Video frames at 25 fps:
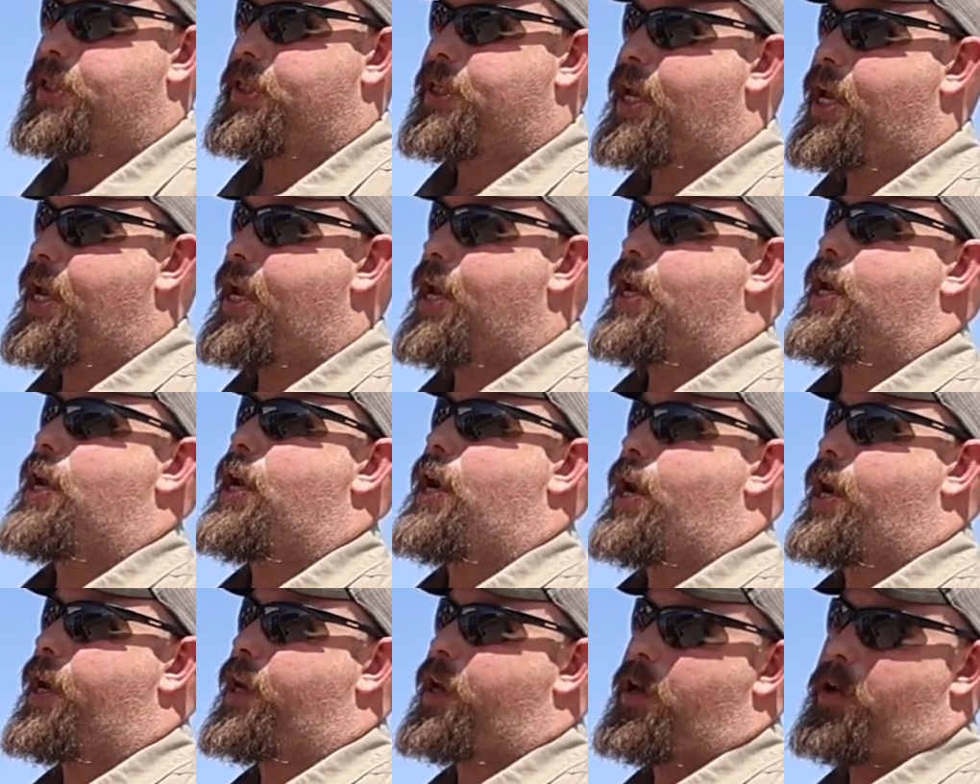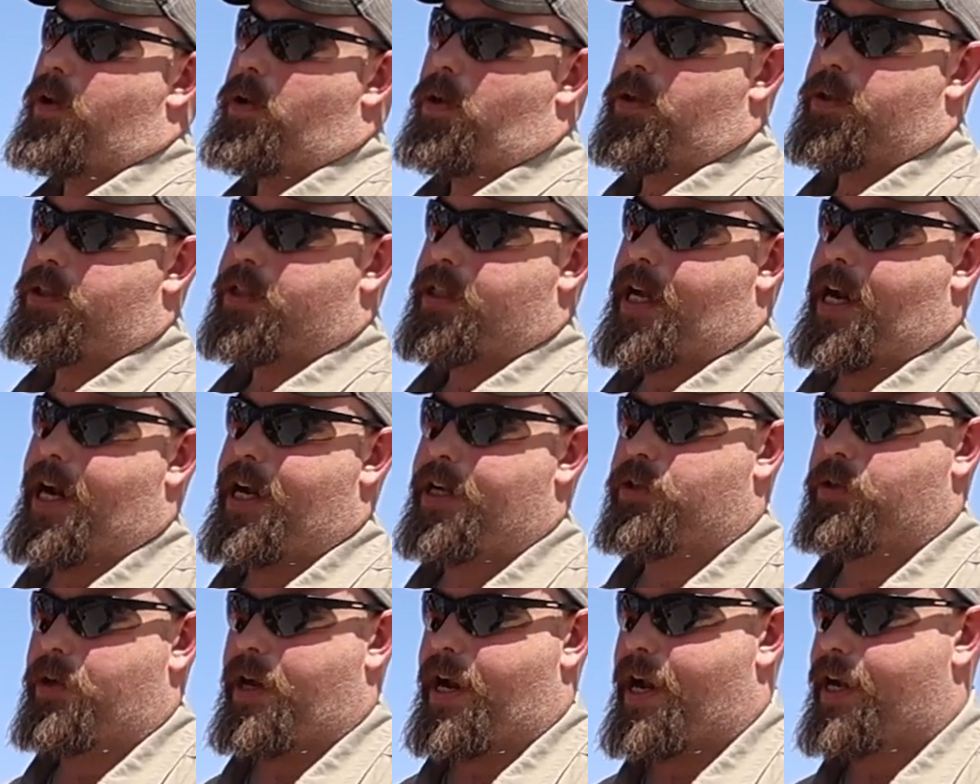says, hey, I got an old
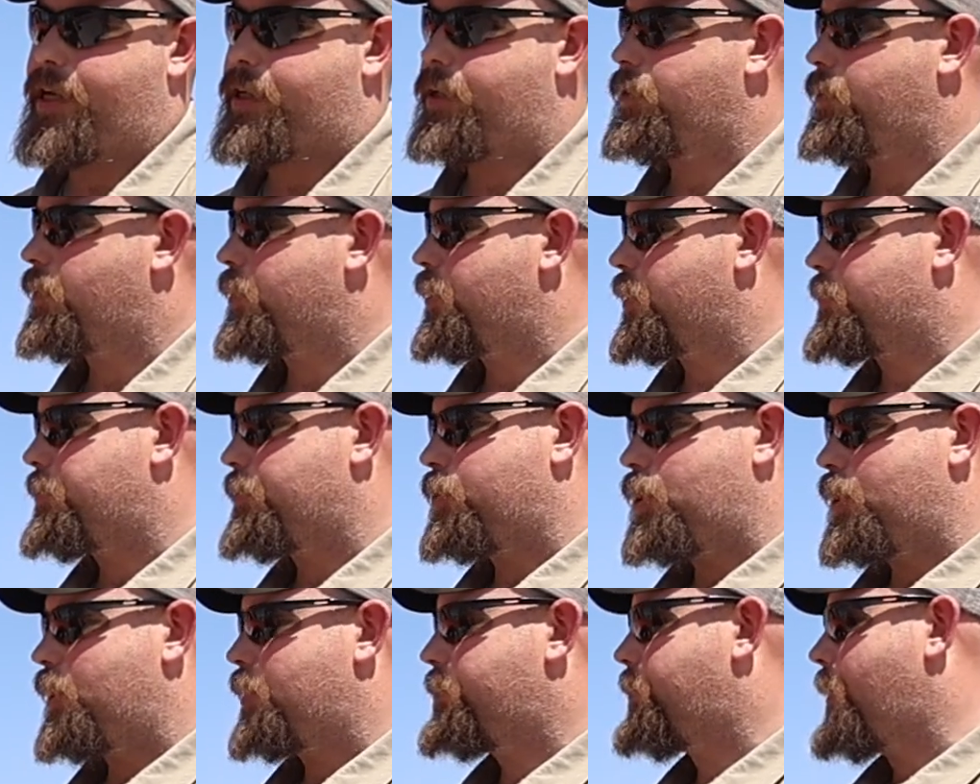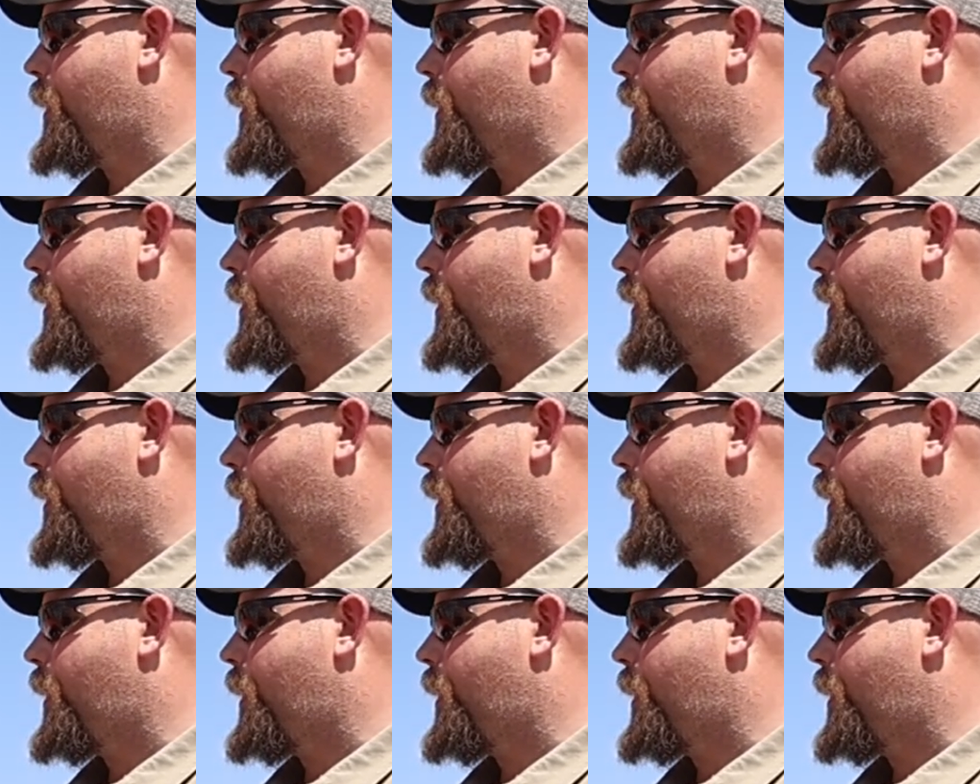SkyTrack. This machine's